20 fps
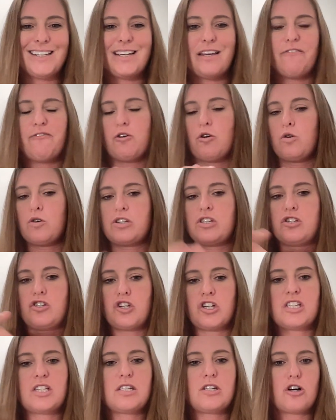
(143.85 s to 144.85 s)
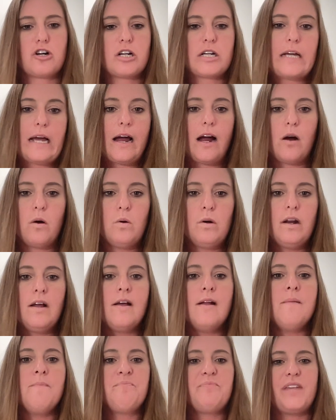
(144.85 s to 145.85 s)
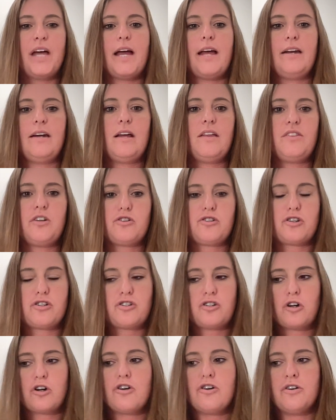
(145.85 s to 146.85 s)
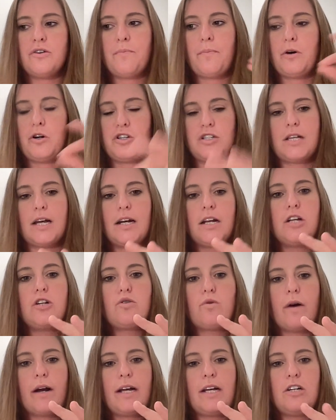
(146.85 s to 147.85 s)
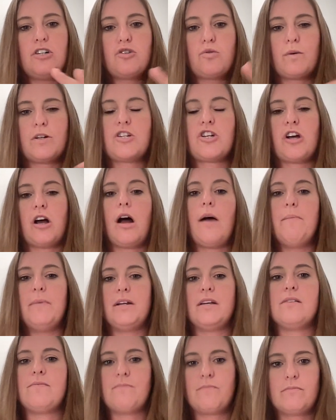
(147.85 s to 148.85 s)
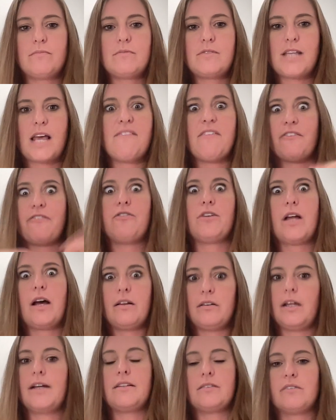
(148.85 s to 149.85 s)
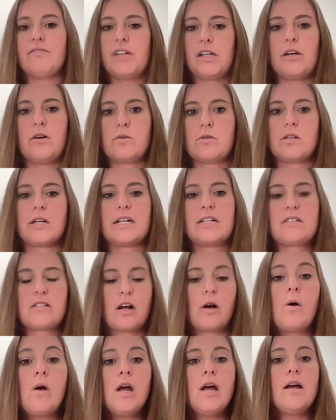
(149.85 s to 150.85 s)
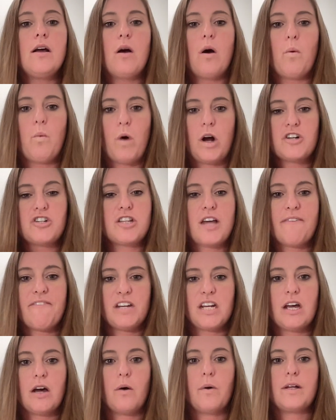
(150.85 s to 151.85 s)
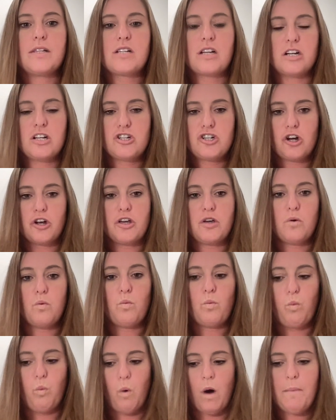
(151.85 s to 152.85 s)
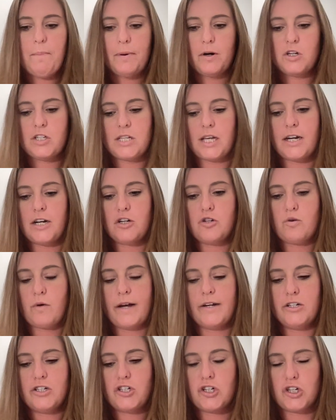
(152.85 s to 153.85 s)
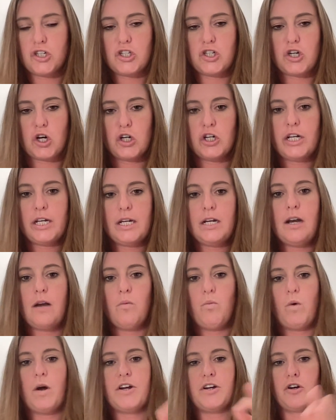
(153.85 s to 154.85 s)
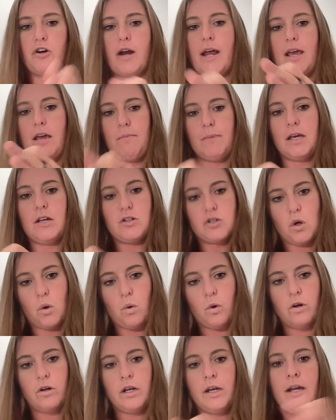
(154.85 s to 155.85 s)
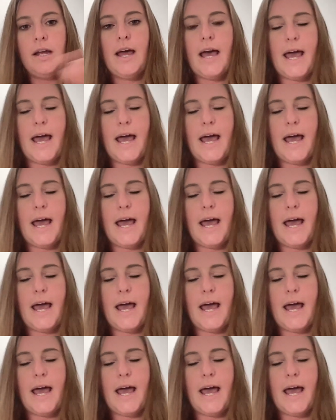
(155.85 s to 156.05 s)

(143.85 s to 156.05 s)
Like if your horse is just starting out, then there's a certain percentage range, which I'm gonna save it for that, like the video's length. So watch that video. It's gonna show you what percentage range to start in and what you're aiming toward.